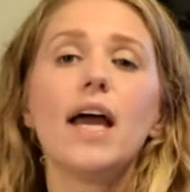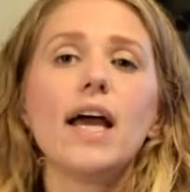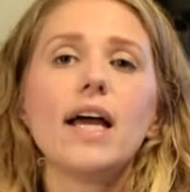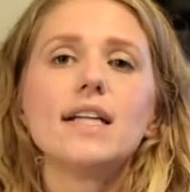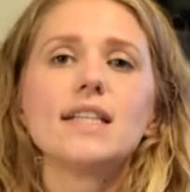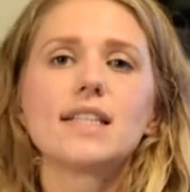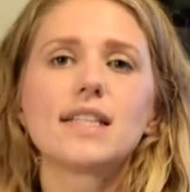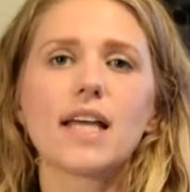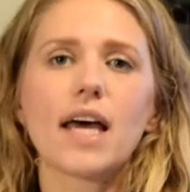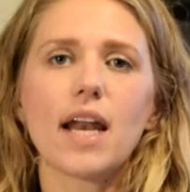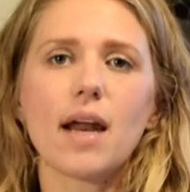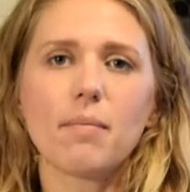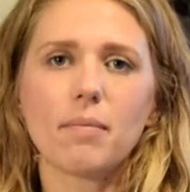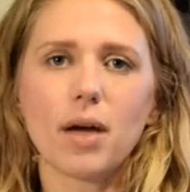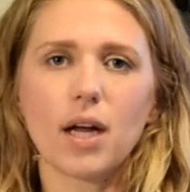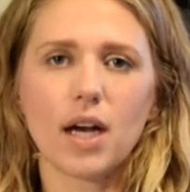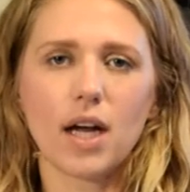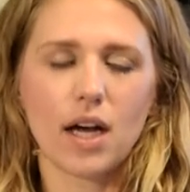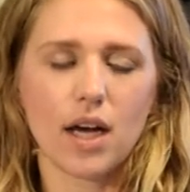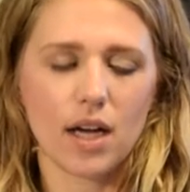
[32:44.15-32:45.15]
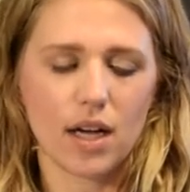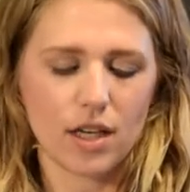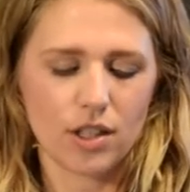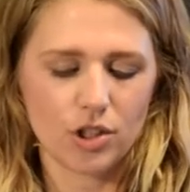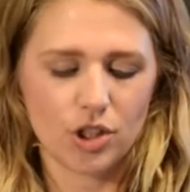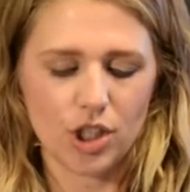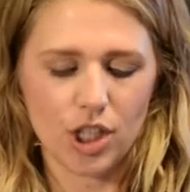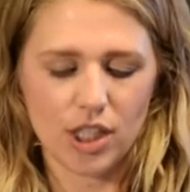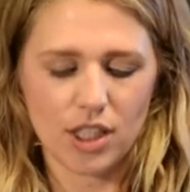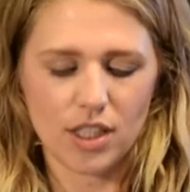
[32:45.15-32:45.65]
Instead, I'm gonna
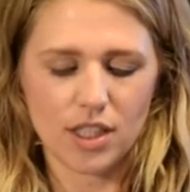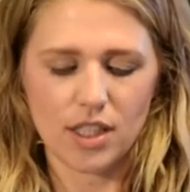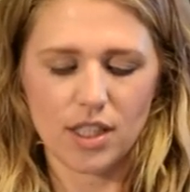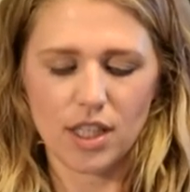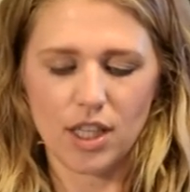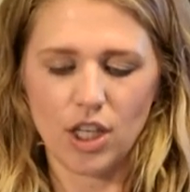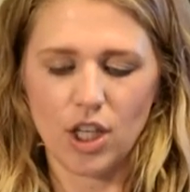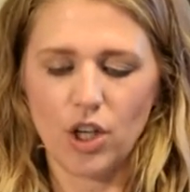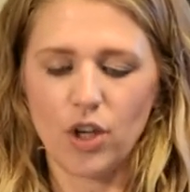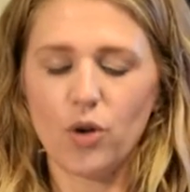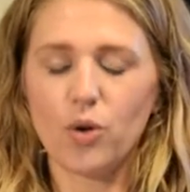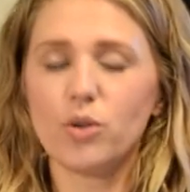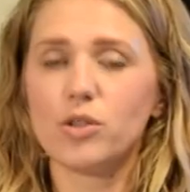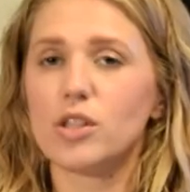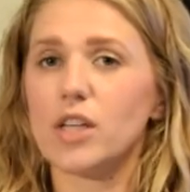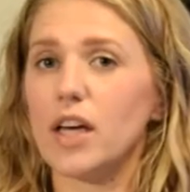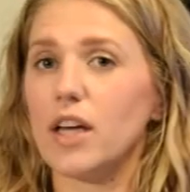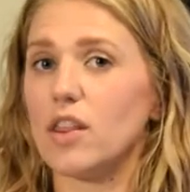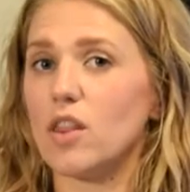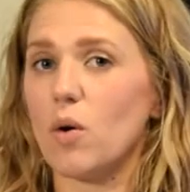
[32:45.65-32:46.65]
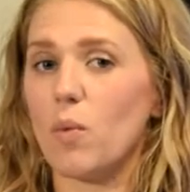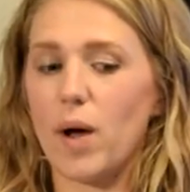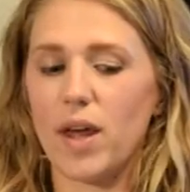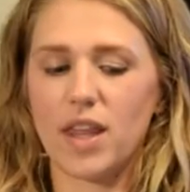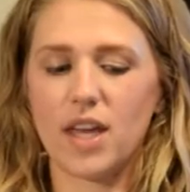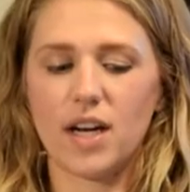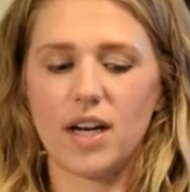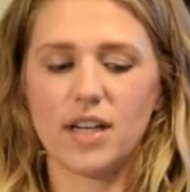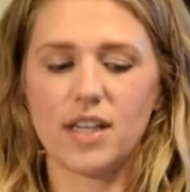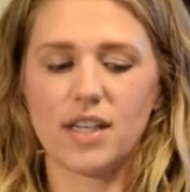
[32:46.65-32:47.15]
just use it the way
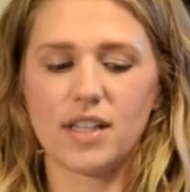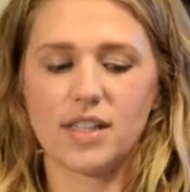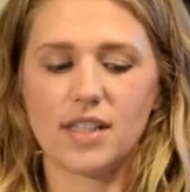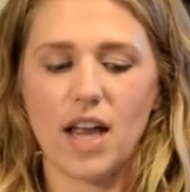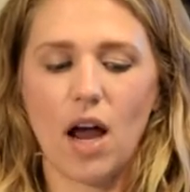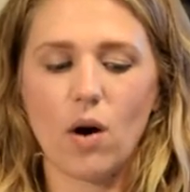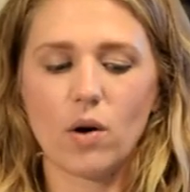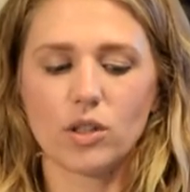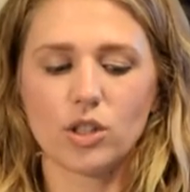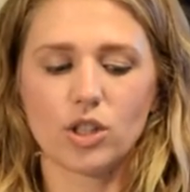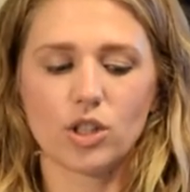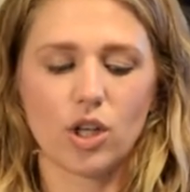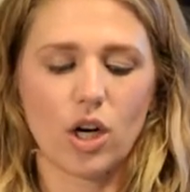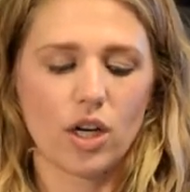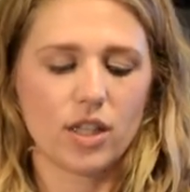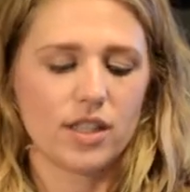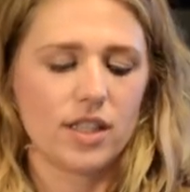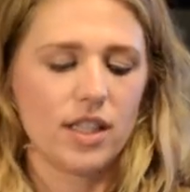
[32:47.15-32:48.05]
that it is now and star